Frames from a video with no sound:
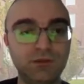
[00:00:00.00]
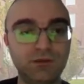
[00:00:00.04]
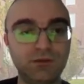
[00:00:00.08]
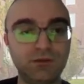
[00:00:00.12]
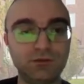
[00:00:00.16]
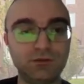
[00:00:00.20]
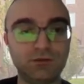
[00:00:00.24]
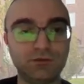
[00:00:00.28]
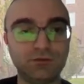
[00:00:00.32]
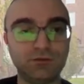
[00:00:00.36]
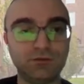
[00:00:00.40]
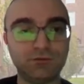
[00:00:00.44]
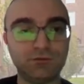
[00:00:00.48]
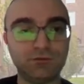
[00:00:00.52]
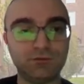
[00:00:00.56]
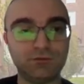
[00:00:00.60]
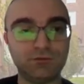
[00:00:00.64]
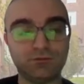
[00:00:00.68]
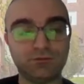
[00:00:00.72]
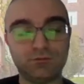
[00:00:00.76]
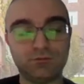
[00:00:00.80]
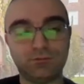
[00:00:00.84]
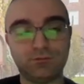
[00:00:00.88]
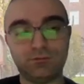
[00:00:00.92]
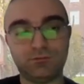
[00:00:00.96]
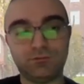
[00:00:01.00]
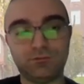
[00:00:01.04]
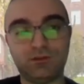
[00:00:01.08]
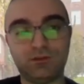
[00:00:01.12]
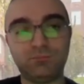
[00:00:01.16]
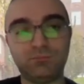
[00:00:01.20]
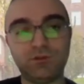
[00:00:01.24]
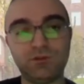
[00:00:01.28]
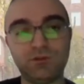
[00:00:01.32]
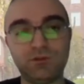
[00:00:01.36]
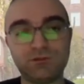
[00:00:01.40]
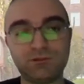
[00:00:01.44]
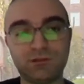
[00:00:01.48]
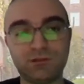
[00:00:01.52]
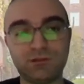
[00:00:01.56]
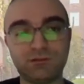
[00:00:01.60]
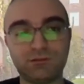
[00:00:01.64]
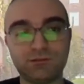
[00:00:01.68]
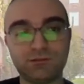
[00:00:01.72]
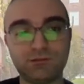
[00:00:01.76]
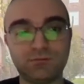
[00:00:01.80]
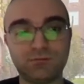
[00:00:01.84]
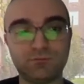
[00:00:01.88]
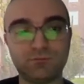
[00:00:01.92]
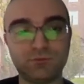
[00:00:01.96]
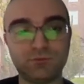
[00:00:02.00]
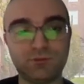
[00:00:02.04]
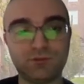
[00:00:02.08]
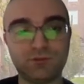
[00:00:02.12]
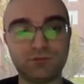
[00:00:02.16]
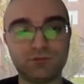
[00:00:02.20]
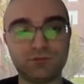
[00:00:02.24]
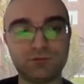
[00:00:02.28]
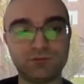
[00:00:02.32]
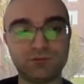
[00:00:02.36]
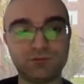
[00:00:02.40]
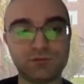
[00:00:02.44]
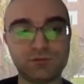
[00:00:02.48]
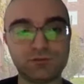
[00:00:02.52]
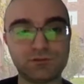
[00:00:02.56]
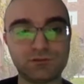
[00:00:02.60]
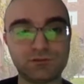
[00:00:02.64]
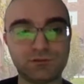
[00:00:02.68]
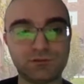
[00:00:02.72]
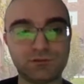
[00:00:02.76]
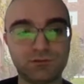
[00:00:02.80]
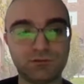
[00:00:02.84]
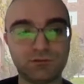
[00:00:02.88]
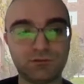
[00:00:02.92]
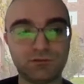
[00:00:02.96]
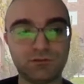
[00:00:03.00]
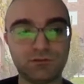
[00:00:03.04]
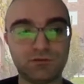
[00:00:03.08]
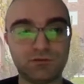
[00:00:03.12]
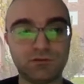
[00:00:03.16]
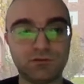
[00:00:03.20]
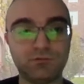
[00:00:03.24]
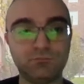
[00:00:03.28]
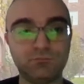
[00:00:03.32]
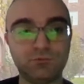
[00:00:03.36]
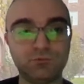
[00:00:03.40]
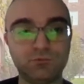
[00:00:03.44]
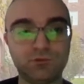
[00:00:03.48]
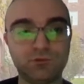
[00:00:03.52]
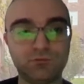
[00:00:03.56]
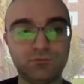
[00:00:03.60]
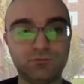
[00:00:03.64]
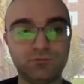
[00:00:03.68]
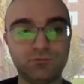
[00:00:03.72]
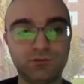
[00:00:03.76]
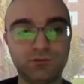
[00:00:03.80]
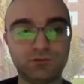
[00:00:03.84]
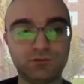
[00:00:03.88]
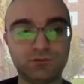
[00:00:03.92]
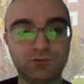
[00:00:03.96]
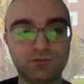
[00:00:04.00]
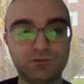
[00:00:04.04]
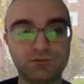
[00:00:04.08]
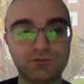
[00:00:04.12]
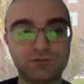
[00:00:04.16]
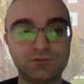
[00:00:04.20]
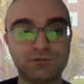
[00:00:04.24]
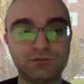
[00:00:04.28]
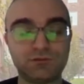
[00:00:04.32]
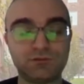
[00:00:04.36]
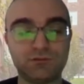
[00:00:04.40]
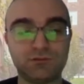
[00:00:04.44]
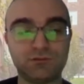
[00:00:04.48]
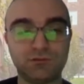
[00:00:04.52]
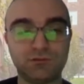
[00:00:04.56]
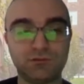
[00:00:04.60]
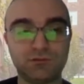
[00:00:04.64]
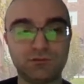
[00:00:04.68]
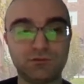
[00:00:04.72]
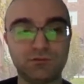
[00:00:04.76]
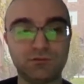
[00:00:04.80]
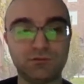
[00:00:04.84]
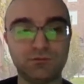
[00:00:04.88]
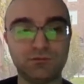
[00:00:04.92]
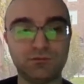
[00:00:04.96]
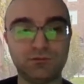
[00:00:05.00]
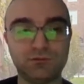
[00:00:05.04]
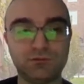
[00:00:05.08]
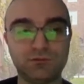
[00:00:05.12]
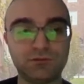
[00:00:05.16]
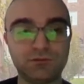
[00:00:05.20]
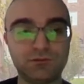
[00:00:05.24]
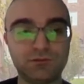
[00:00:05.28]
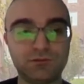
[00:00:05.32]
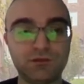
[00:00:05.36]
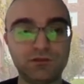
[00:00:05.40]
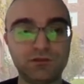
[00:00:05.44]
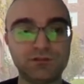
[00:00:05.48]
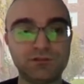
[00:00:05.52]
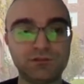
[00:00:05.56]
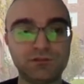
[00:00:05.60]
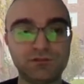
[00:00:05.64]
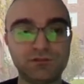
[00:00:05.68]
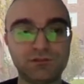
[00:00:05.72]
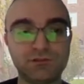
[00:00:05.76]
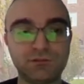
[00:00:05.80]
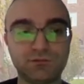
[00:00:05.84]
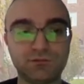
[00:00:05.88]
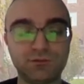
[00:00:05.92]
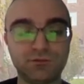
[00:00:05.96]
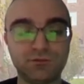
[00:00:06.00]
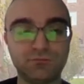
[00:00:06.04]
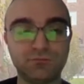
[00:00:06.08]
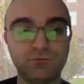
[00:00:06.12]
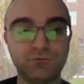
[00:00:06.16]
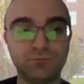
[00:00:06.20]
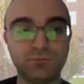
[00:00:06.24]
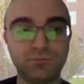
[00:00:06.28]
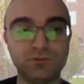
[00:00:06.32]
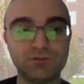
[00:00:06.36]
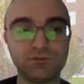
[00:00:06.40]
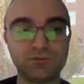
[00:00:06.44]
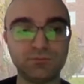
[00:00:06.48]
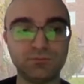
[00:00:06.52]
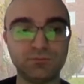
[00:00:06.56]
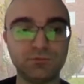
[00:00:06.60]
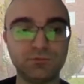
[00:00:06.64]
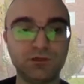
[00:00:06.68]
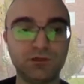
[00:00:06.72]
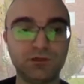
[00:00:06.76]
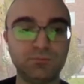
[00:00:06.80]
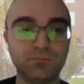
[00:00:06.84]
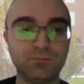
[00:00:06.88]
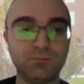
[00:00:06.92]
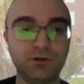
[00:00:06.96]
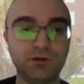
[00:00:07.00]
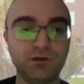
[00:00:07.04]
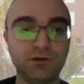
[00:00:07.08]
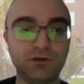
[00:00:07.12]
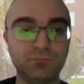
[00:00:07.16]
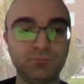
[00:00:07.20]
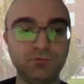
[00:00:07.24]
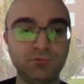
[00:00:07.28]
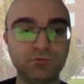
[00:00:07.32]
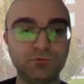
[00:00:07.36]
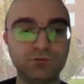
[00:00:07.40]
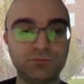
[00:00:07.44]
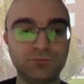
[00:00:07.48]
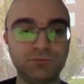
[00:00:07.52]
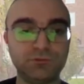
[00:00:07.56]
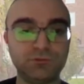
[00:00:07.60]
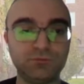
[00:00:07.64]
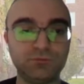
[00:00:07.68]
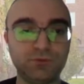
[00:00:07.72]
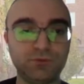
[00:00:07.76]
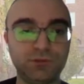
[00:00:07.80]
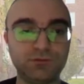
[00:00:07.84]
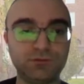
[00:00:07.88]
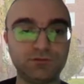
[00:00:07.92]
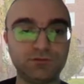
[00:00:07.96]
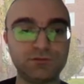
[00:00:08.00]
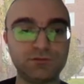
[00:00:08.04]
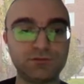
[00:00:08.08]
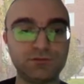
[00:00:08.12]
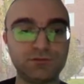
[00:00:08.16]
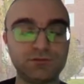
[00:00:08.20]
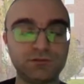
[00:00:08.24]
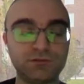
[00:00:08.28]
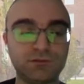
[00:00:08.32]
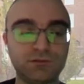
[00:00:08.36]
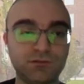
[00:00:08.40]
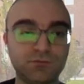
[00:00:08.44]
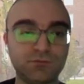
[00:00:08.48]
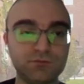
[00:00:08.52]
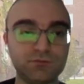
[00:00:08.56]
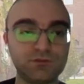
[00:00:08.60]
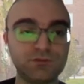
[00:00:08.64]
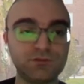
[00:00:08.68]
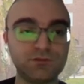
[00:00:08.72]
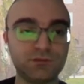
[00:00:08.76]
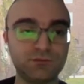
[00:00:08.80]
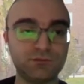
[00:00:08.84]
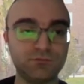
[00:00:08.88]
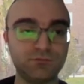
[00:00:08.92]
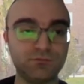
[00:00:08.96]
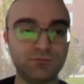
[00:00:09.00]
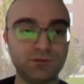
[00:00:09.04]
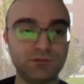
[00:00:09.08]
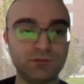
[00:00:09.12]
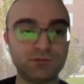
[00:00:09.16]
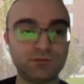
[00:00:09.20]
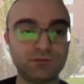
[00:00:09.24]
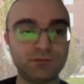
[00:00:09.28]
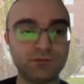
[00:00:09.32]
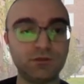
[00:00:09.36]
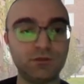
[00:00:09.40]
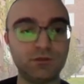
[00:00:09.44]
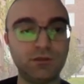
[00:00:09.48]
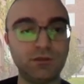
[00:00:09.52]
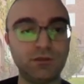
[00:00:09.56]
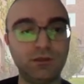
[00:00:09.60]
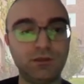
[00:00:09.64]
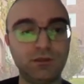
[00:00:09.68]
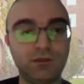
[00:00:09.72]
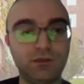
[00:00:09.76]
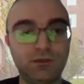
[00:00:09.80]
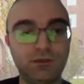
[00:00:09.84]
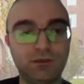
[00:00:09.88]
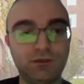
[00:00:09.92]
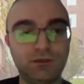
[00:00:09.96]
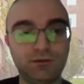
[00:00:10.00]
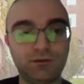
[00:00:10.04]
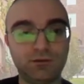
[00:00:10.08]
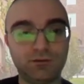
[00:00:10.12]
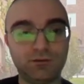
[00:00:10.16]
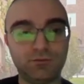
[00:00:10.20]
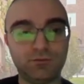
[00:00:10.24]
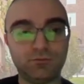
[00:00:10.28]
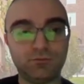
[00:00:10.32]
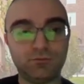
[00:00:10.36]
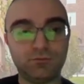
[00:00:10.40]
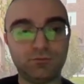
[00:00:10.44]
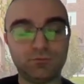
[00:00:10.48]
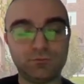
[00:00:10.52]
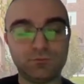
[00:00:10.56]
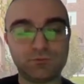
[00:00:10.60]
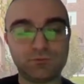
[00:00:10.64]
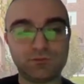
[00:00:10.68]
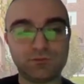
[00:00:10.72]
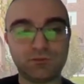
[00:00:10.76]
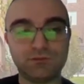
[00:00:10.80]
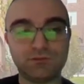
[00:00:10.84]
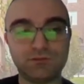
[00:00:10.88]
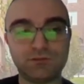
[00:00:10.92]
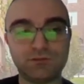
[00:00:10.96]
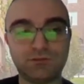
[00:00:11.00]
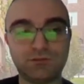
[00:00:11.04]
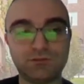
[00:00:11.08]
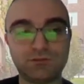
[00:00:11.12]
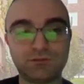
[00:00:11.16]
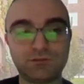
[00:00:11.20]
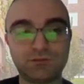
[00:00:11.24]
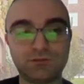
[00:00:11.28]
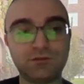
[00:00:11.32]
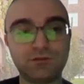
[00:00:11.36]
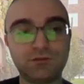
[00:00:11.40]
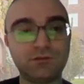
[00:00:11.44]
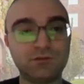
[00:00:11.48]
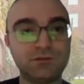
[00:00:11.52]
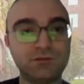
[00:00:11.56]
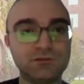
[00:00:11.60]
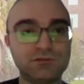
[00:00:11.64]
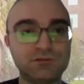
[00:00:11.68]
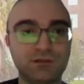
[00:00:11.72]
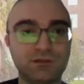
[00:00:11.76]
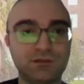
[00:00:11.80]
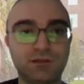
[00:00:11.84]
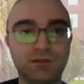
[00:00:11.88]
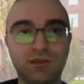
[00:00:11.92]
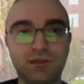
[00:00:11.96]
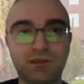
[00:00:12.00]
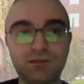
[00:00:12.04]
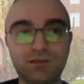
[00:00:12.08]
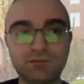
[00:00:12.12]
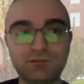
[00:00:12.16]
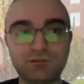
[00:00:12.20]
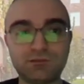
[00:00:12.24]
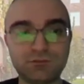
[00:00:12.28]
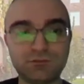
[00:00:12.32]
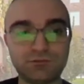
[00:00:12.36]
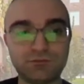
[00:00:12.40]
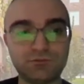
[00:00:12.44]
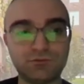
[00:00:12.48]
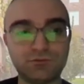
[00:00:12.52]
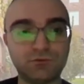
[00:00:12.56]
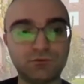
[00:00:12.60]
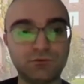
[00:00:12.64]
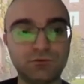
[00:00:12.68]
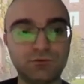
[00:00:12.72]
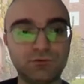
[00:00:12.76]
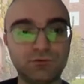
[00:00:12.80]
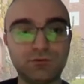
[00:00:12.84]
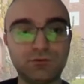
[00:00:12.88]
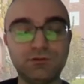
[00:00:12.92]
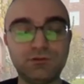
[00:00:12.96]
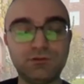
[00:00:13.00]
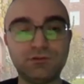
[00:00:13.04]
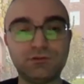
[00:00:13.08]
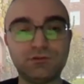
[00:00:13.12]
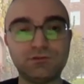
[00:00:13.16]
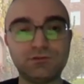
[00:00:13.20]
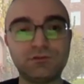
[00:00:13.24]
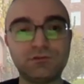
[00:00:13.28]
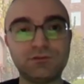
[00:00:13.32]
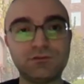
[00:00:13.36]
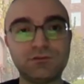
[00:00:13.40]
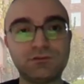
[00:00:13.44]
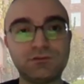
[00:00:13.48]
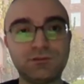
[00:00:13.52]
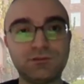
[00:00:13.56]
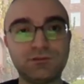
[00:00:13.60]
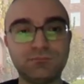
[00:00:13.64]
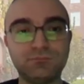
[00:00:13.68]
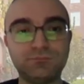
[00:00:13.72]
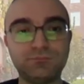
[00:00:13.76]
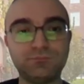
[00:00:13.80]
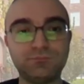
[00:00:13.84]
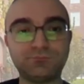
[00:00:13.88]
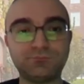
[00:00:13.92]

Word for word: Uh, the, that means that the converters in multi-vendors installations would be supplied by multiple vendors instead of a single vendor. Uh, since the circuit design and control uh, system